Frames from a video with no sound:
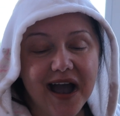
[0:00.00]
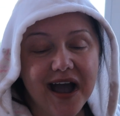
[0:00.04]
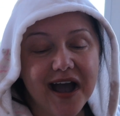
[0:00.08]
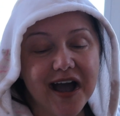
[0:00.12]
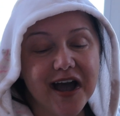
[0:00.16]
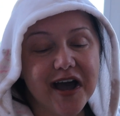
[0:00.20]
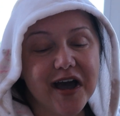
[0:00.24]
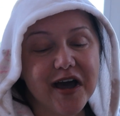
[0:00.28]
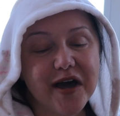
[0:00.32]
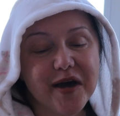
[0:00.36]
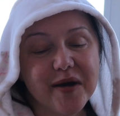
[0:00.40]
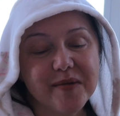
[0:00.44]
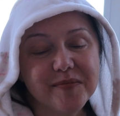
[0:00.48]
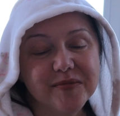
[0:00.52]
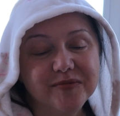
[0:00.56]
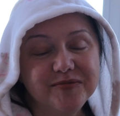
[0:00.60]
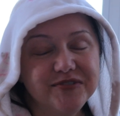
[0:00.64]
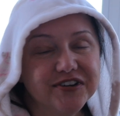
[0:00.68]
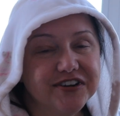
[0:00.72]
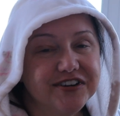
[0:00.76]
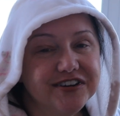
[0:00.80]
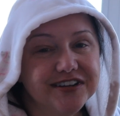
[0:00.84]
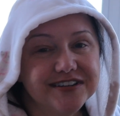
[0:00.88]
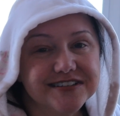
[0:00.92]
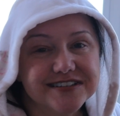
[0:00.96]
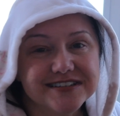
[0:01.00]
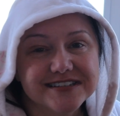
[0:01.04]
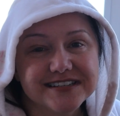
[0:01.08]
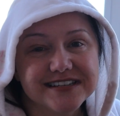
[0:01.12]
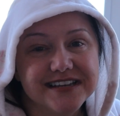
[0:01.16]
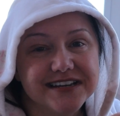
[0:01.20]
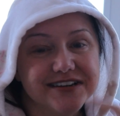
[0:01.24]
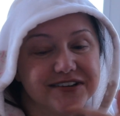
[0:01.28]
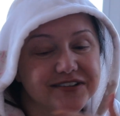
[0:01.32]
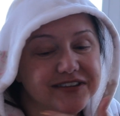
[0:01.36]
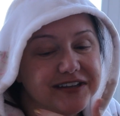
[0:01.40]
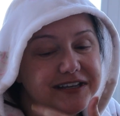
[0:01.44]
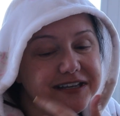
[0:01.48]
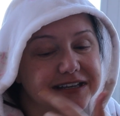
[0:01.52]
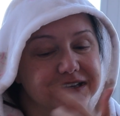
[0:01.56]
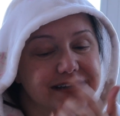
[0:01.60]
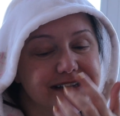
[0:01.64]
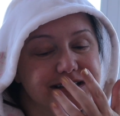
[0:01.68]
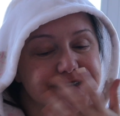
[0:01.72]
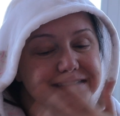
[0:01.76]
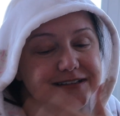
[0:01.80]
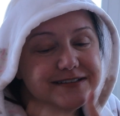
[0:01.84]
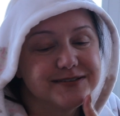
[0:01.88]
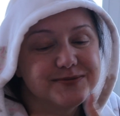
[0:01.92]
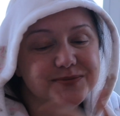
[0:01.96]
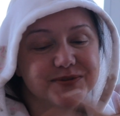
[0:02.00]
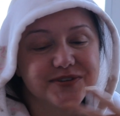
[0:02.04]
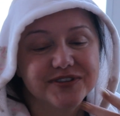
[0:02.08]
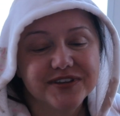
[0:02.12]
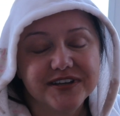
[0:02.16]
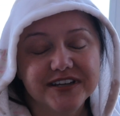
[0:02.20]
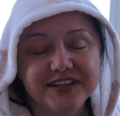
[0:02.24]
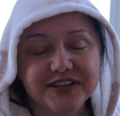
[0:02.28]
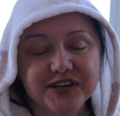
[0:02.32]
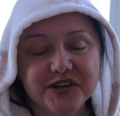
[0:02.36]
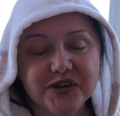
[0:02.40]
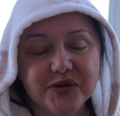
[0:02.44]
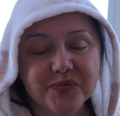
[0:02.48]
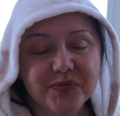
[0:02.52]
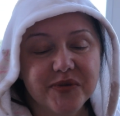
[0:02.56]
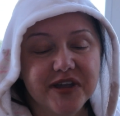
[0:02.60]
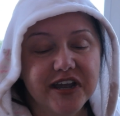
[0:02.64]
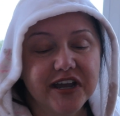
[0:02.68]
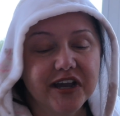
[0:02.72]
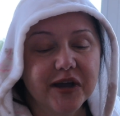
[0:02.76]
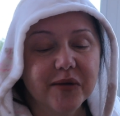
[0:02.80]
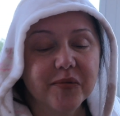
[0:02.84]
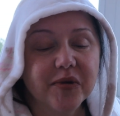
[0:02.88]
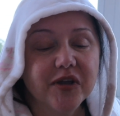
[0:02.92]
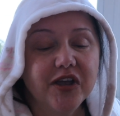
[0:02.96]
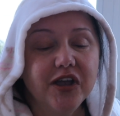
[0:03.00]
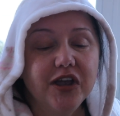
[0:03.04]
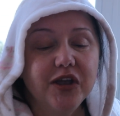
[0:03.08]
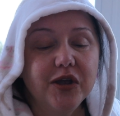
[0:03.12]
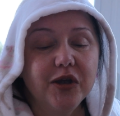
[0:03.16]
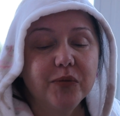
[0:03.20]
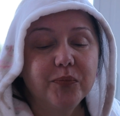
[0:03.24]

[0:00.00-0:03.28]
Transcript: I'm trying not to scare the kids with like no makeup.